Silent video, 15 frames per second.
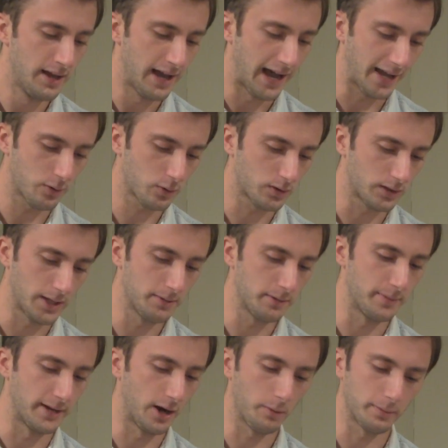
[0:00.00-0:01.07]
I don't claim to
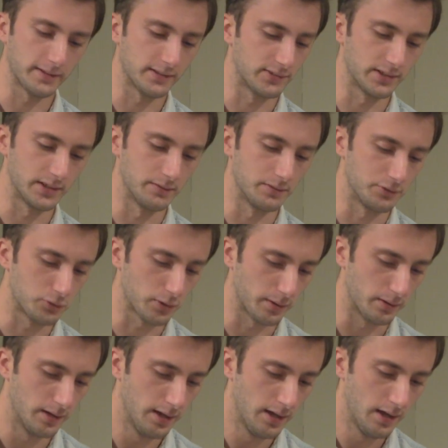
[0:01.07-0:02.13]
be helping the city of Detroit,